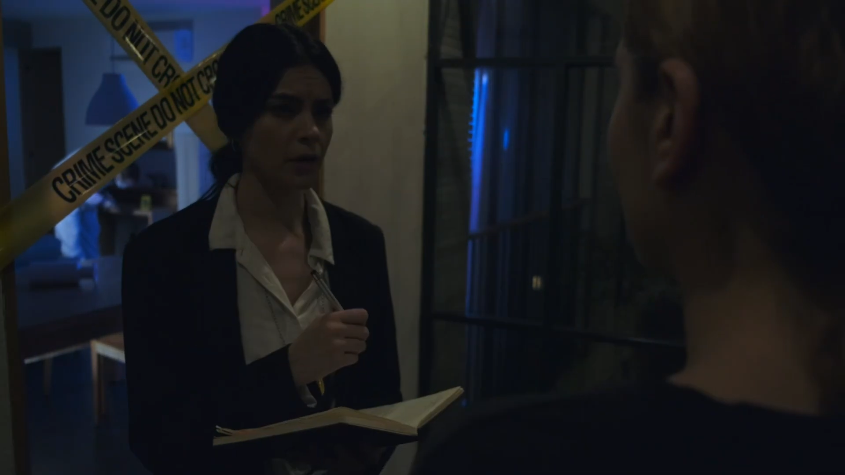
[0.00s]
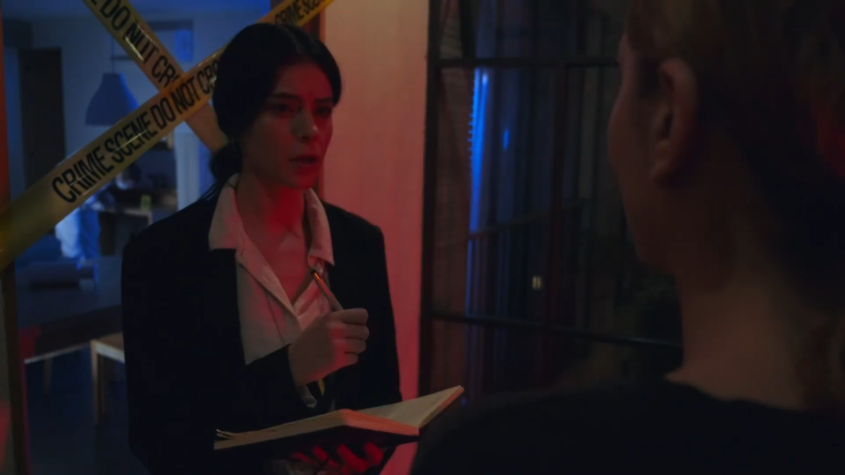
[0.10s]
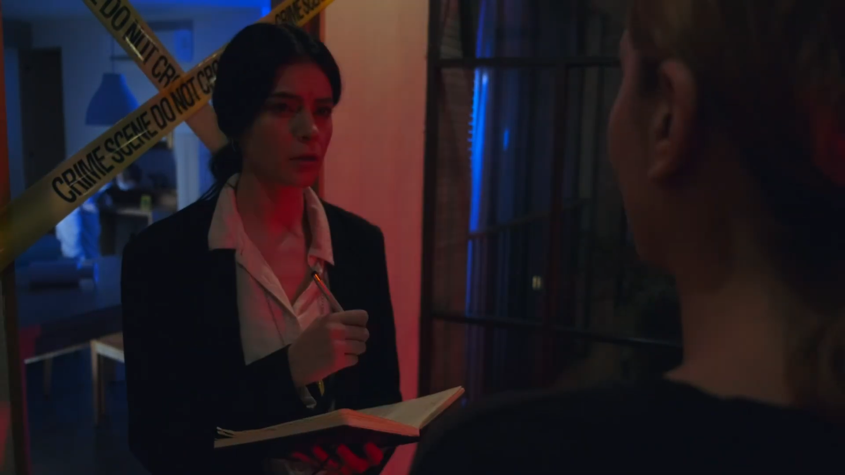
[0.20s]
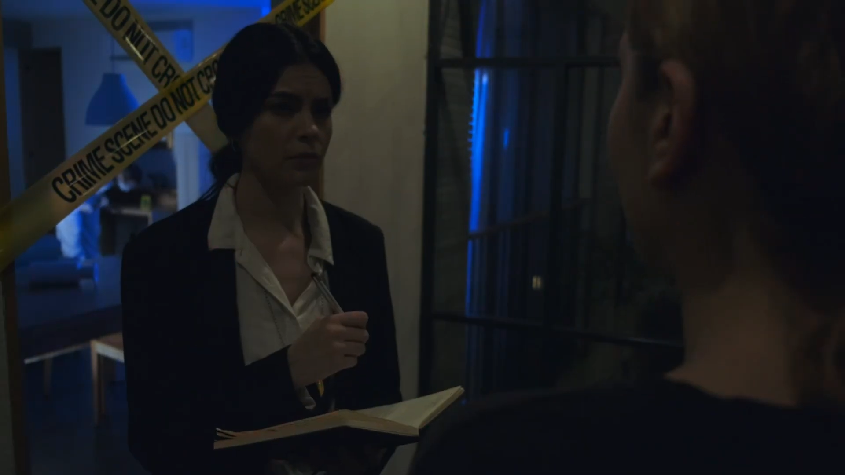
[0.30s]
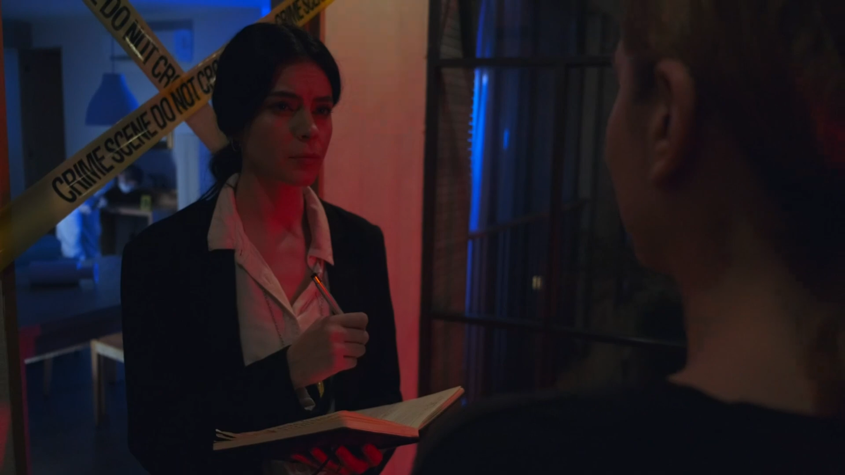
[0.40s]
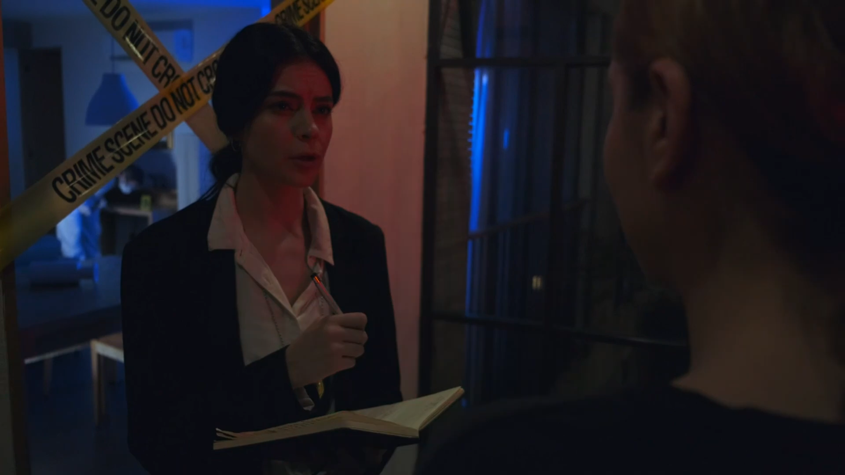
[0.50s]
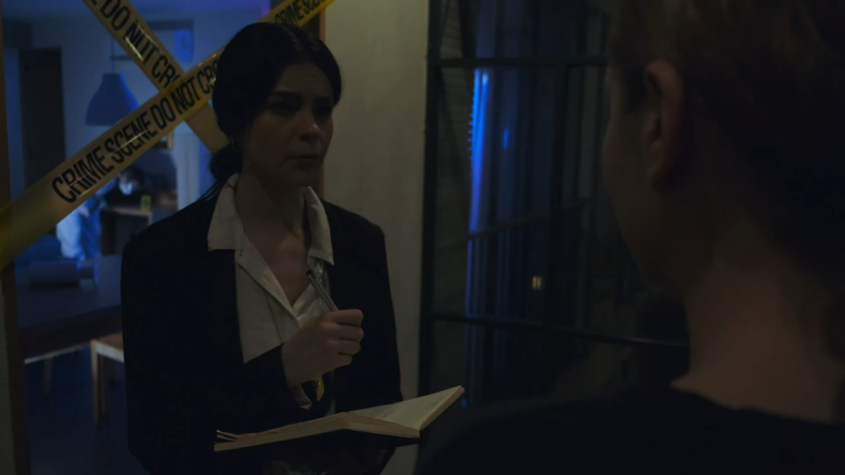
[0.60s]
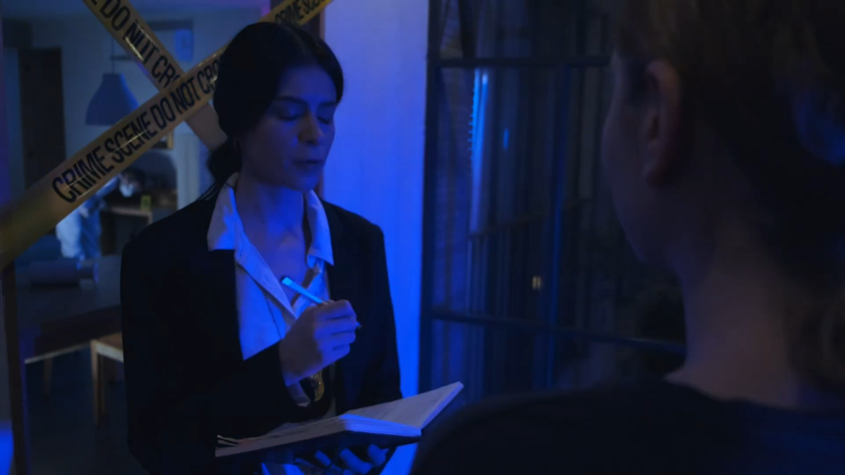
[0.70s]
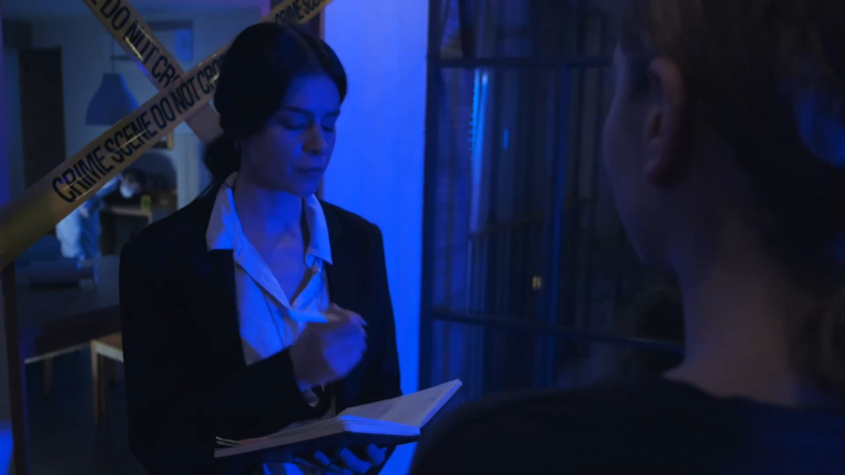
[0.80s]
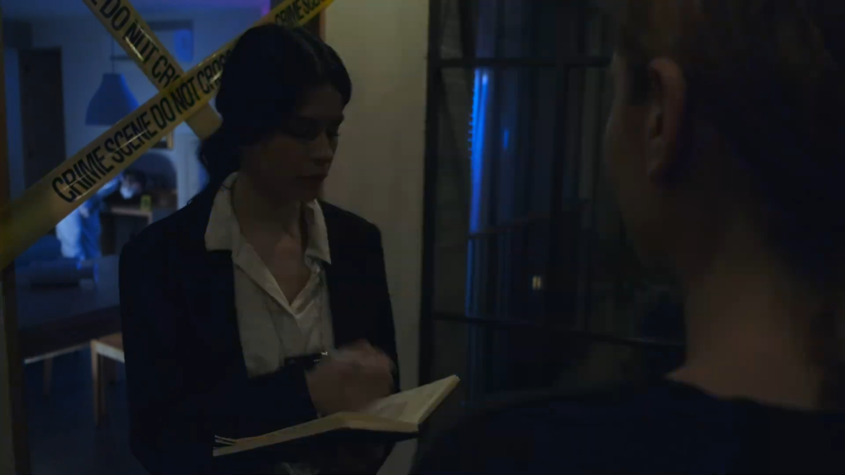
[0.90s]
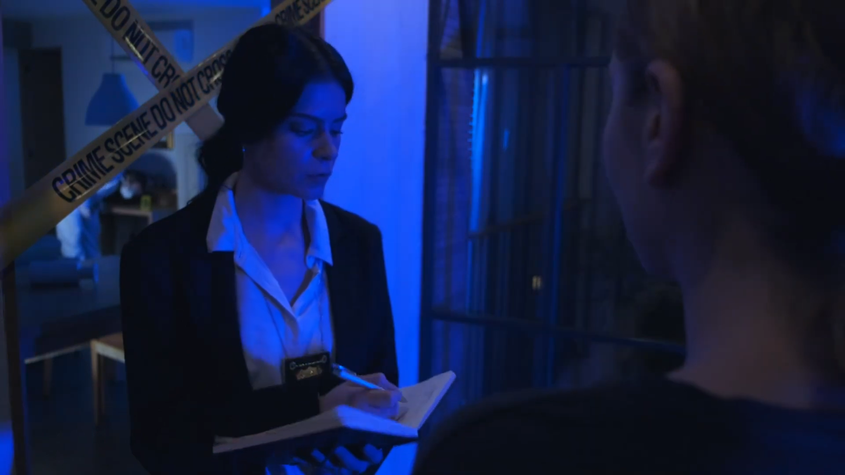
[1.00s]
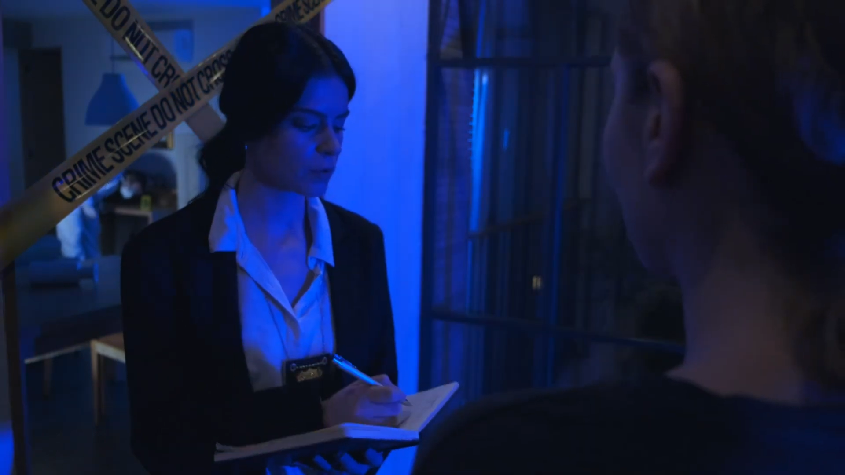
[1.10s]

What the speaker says: as one of the victims